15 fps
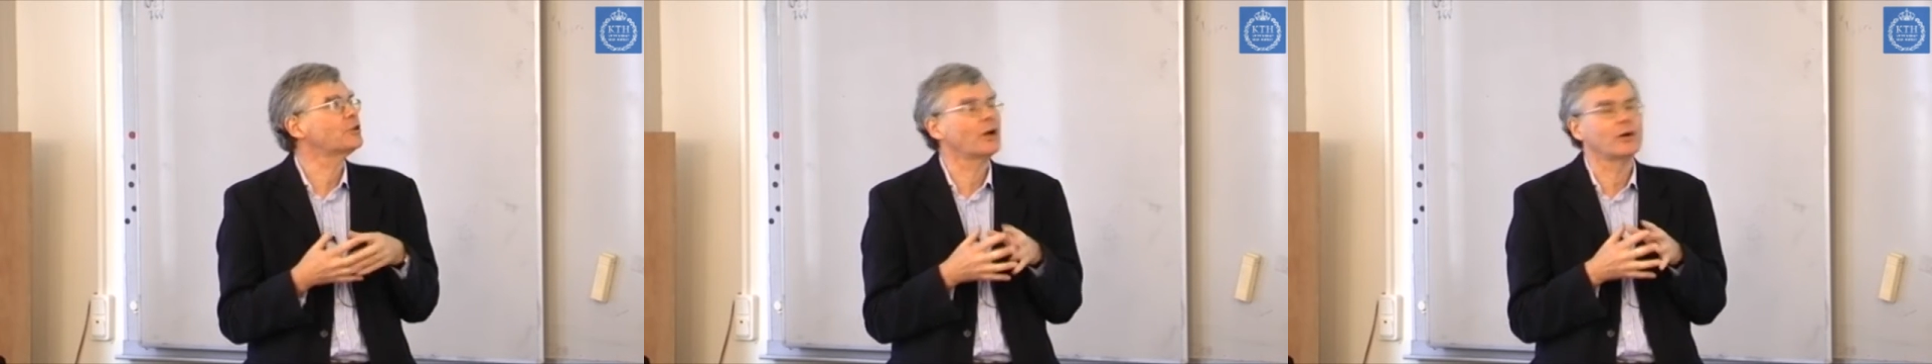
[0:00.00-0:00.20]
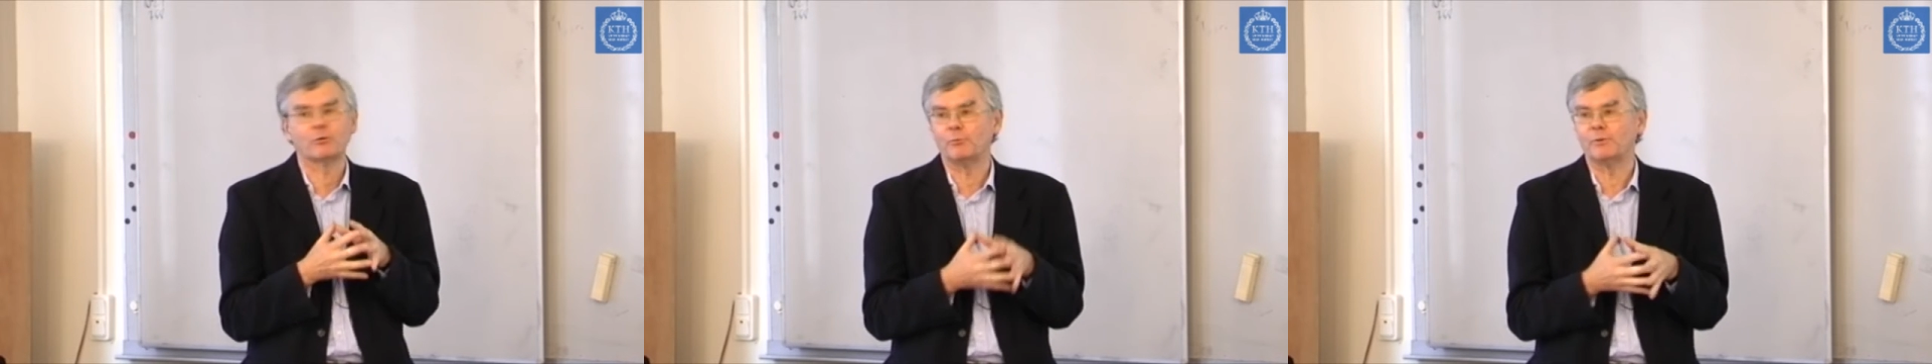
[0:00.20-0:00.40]

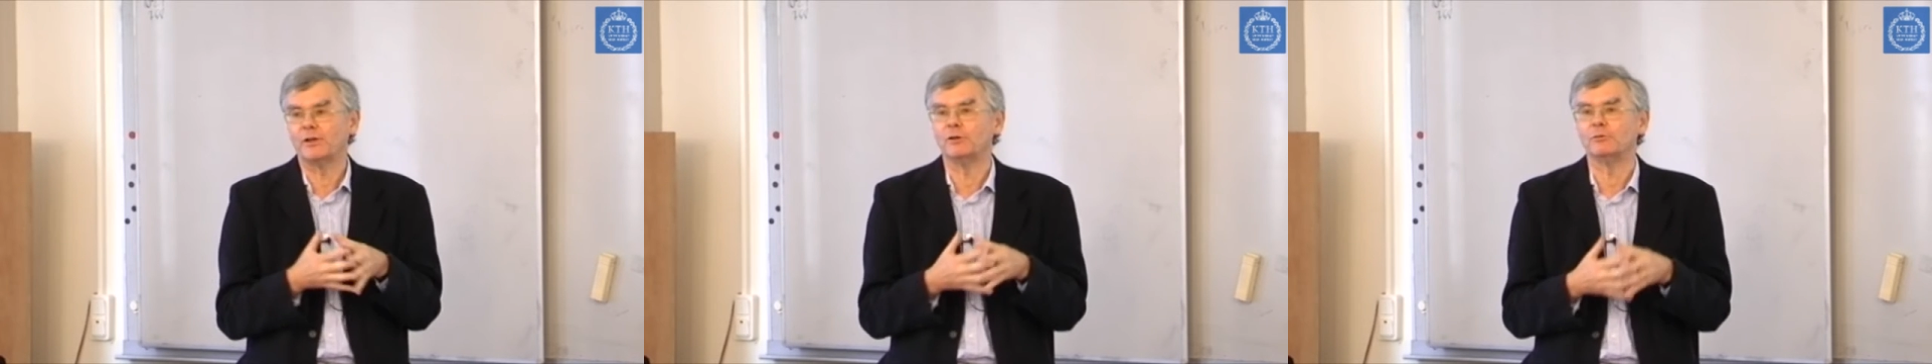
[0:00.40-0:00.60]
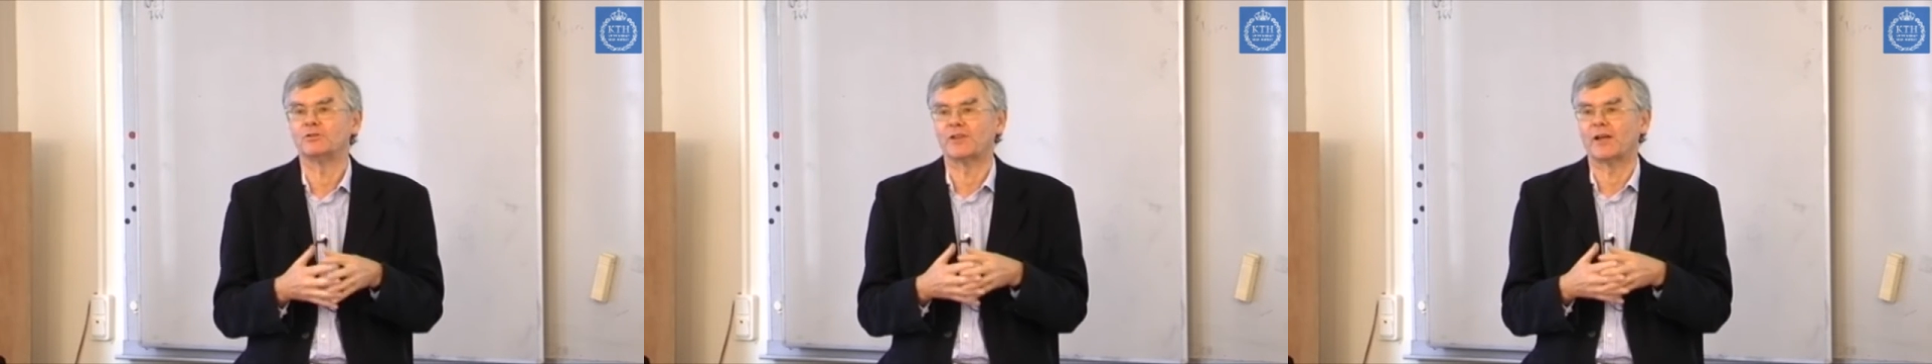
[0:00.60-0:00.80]
how can we
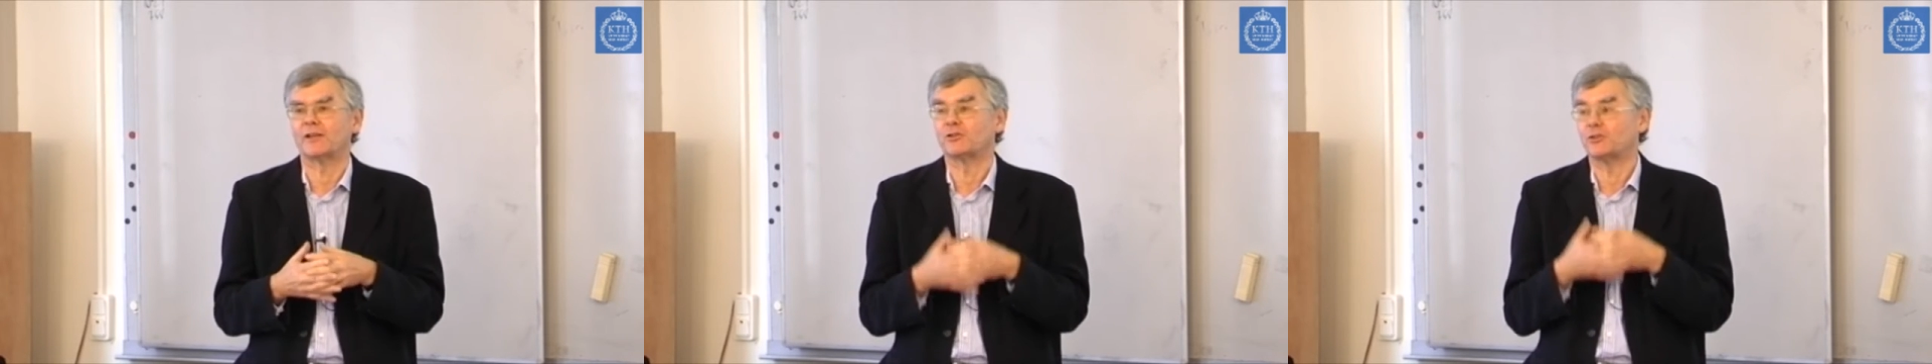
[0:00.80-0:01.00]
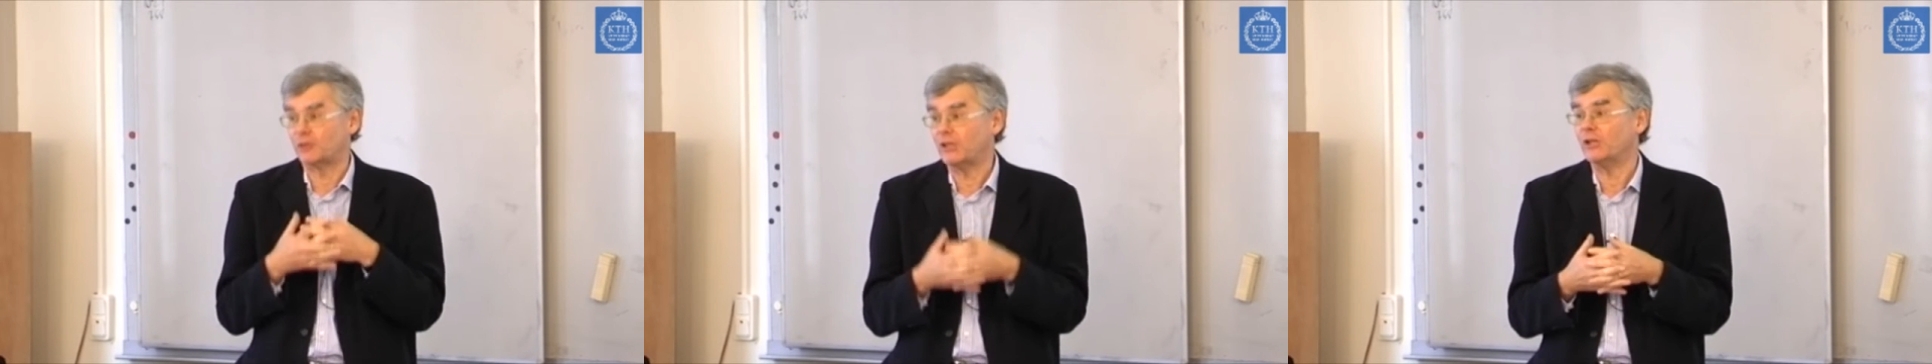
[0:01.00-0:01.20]
use that
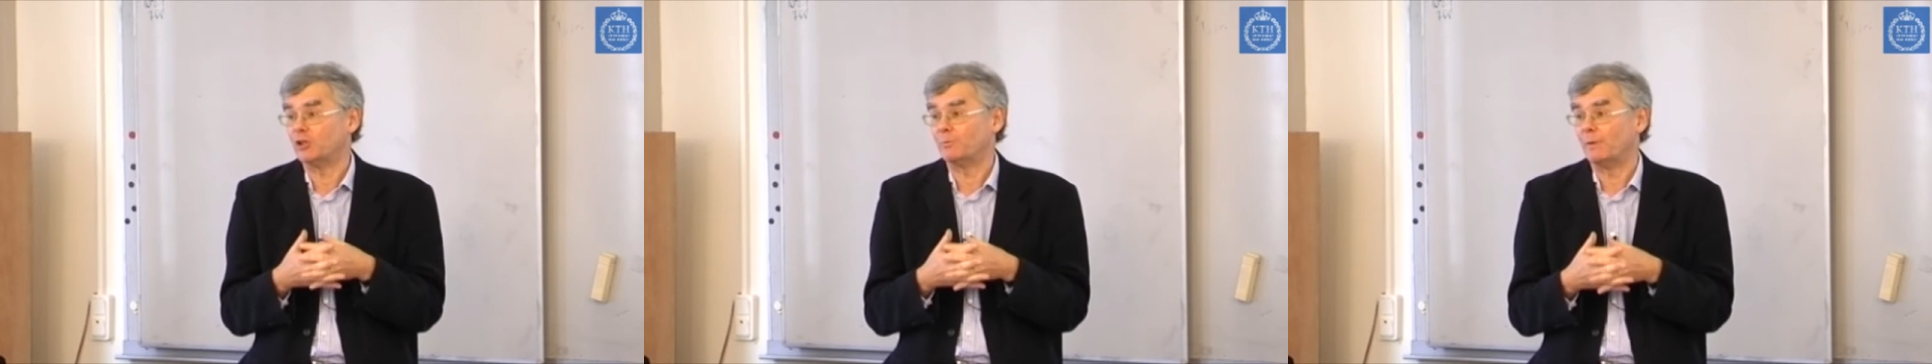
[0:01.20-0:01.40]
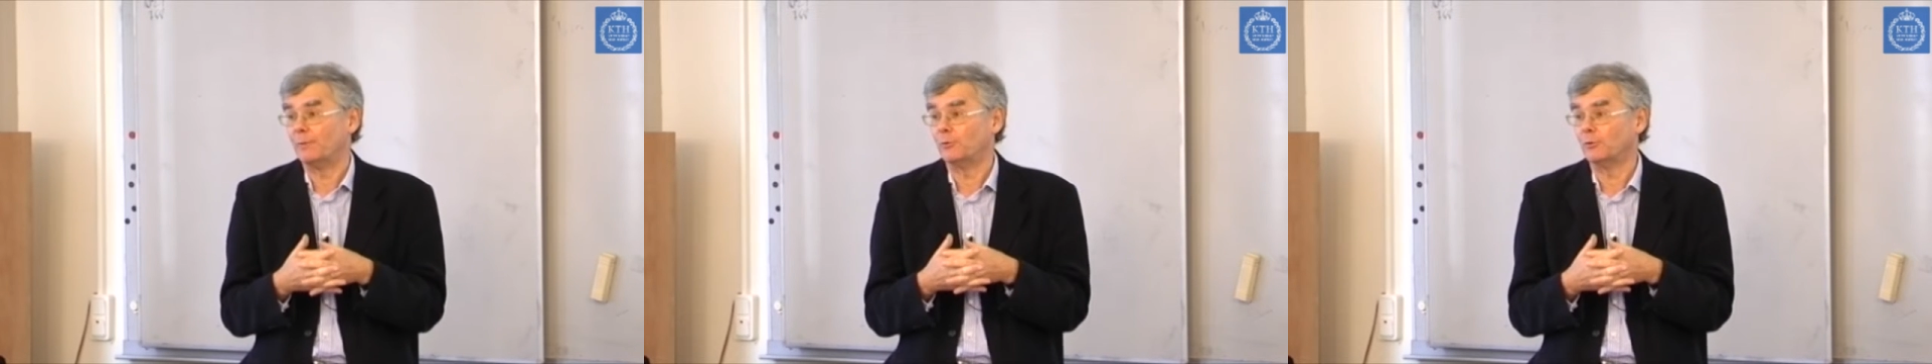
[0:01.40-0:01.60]
to teach
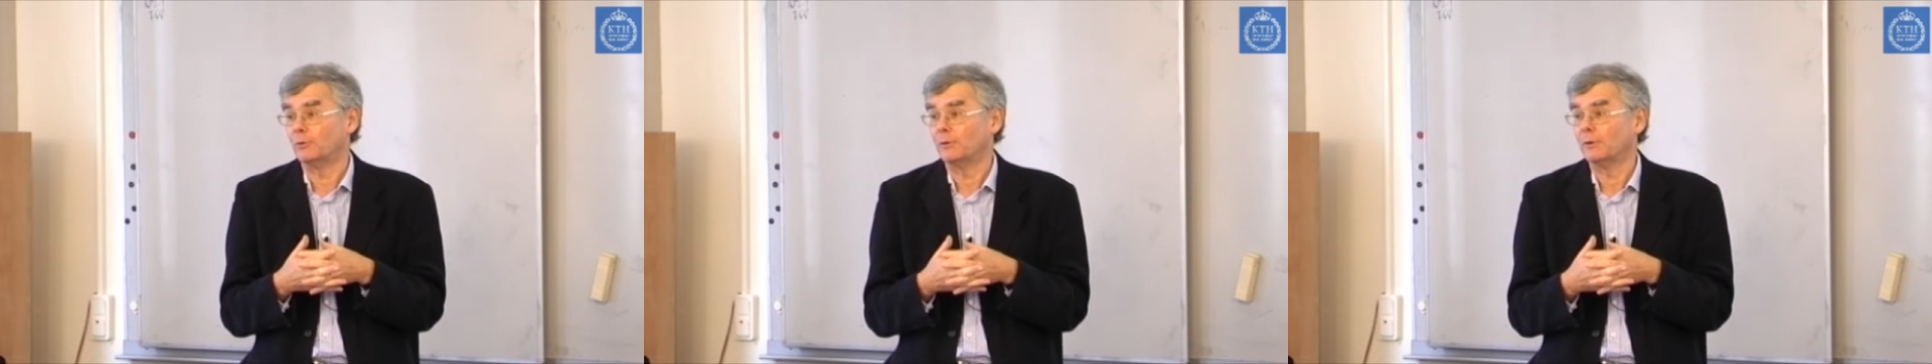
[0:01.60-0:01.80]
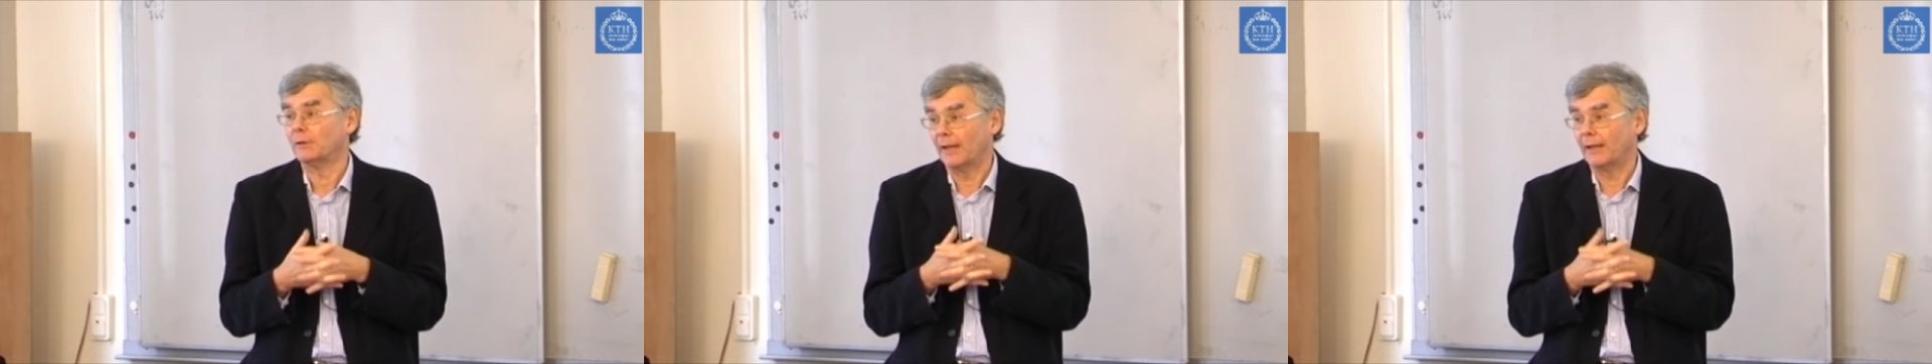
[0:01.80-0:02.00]
people
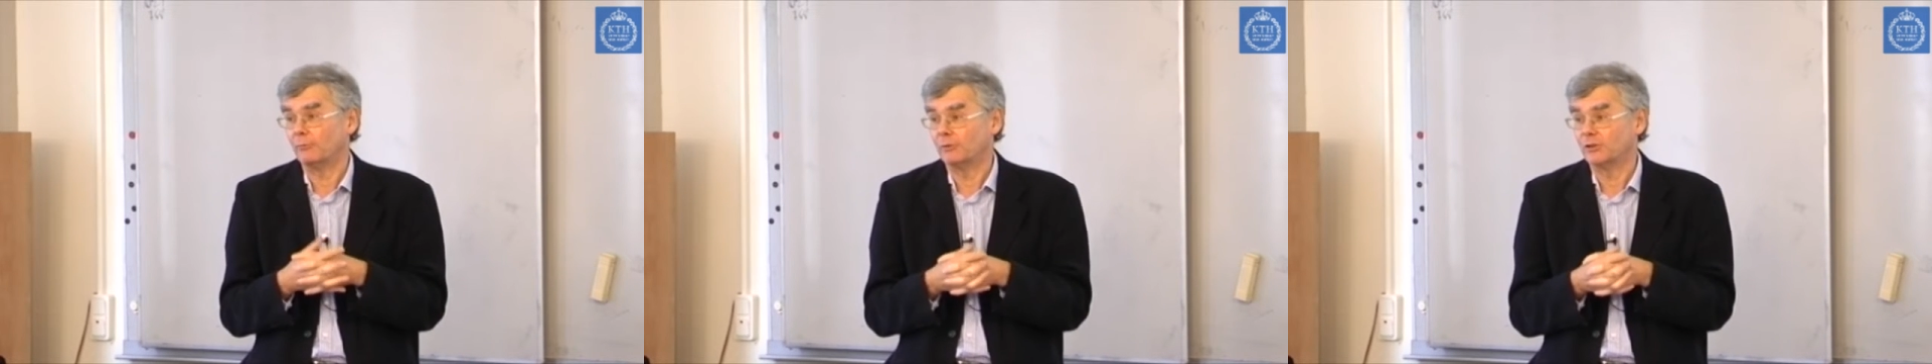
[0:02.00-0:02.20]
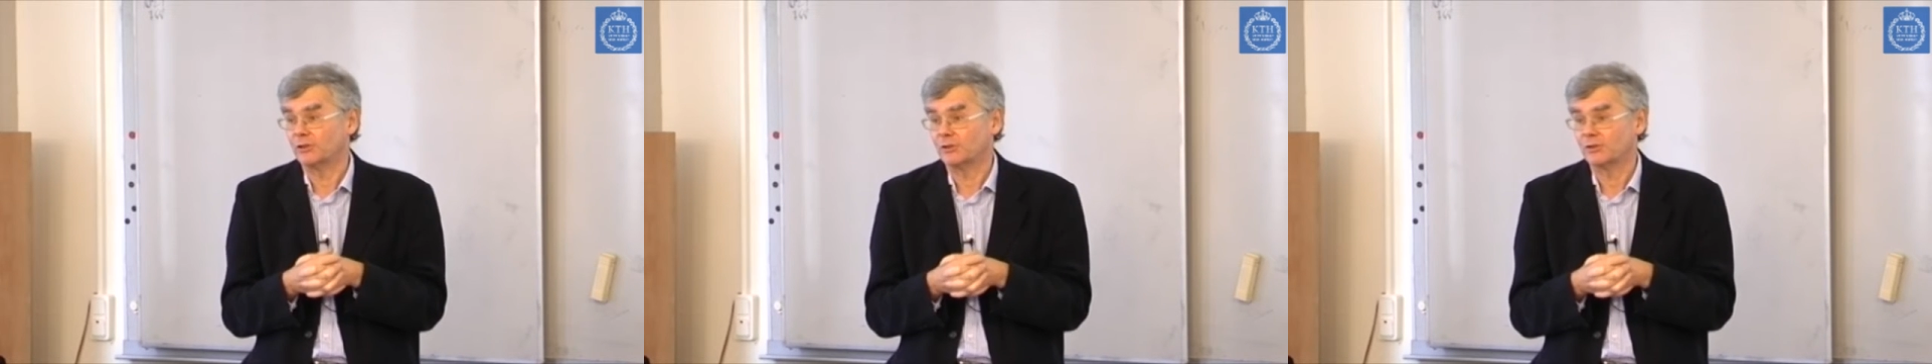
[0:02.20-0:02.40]

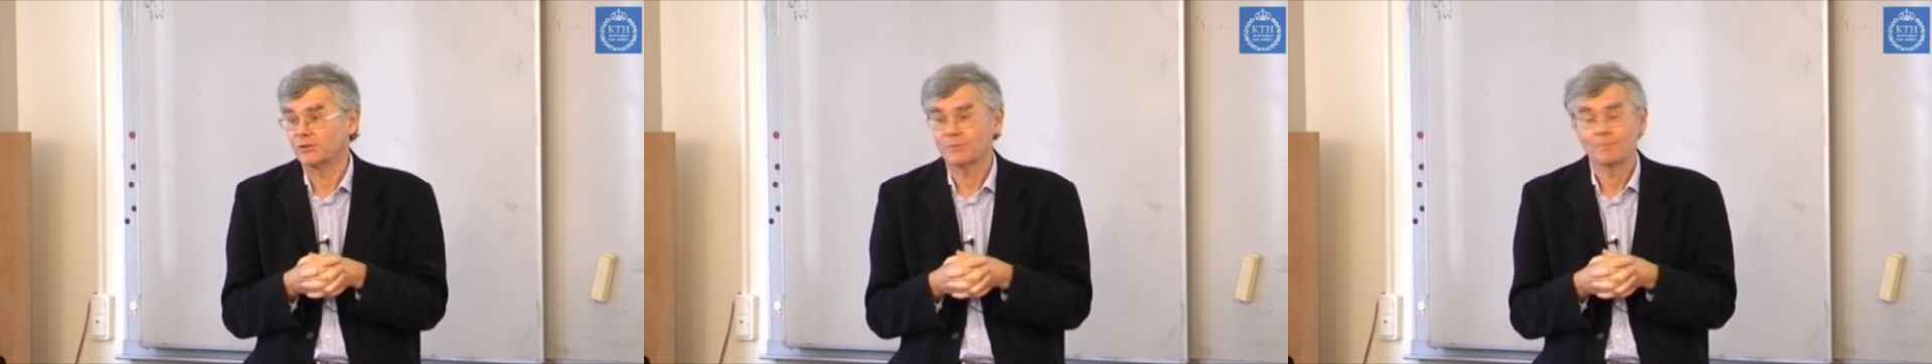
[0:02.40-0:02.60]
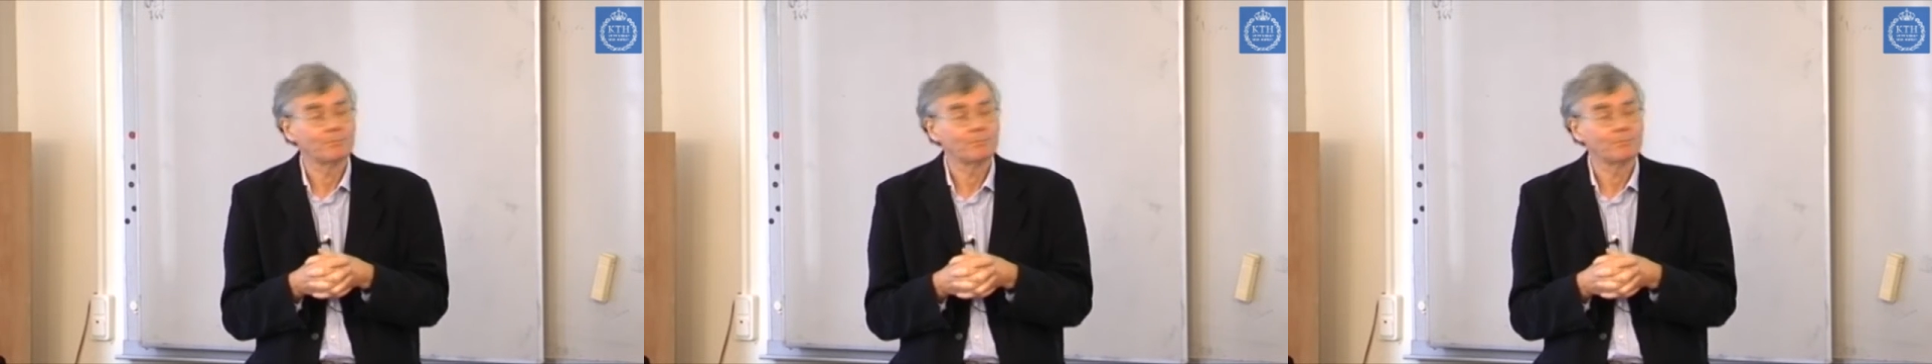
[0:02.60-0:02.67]
languages?